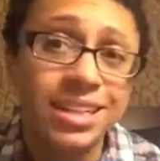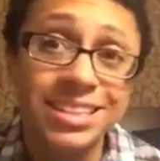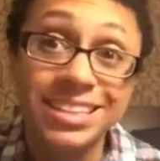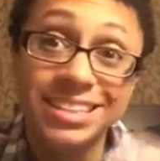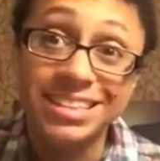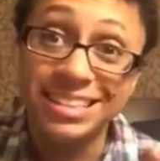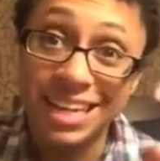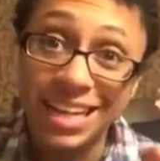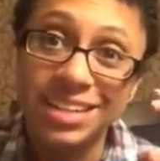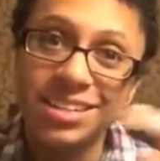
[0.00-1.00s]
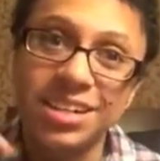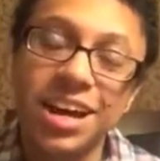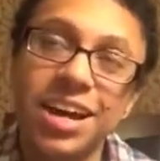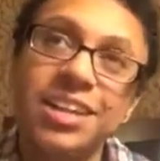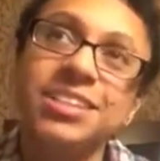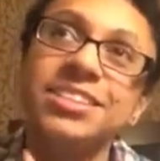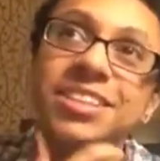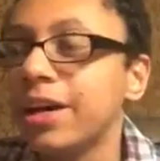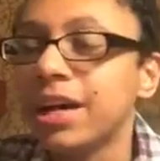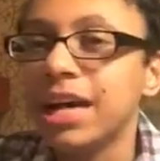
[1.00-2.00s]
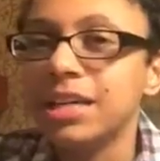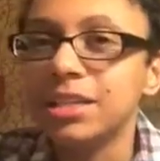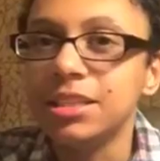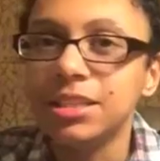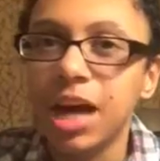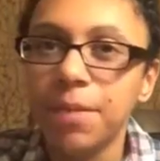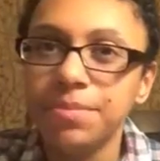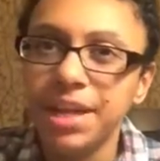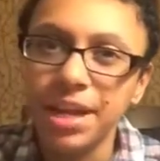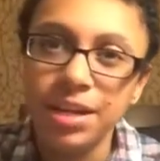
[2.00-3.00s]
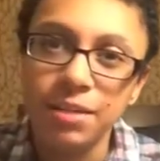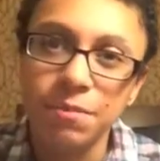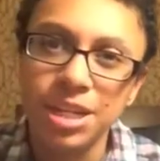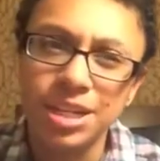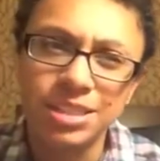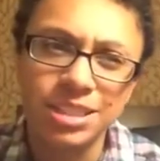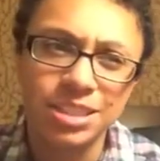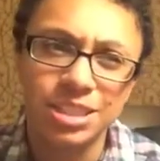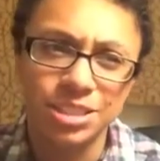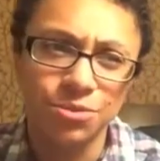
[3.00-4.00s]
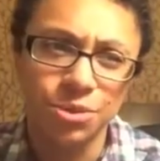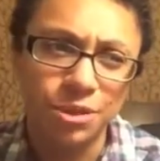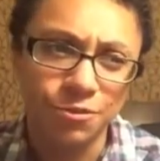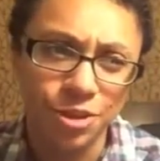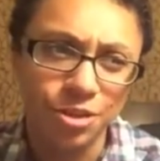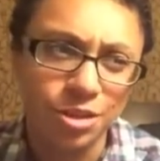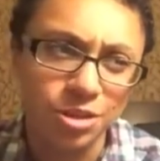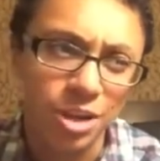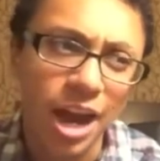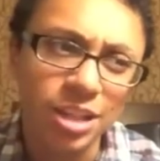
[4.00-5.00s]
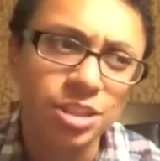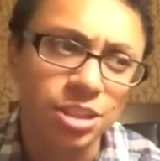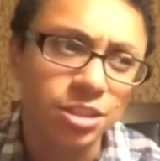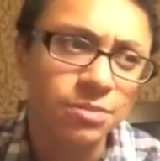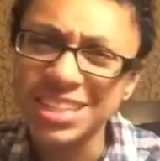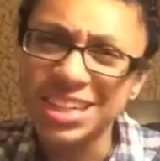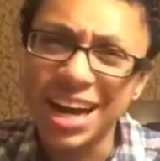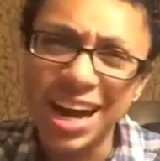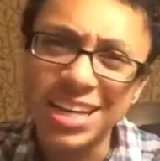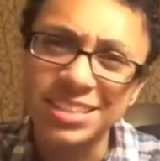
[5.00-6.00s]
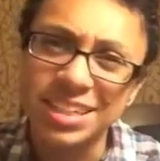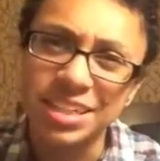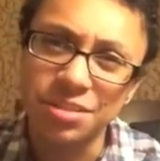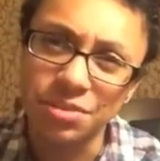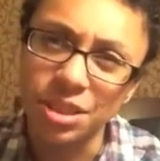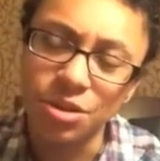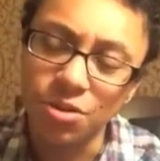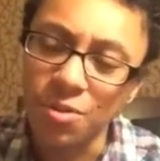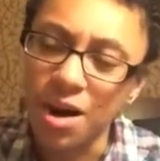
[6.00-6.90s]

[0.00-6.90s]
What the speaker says: I dated guys. I kind of stopped dating because I just didn't really feel an attraction to guys, and I didn't really know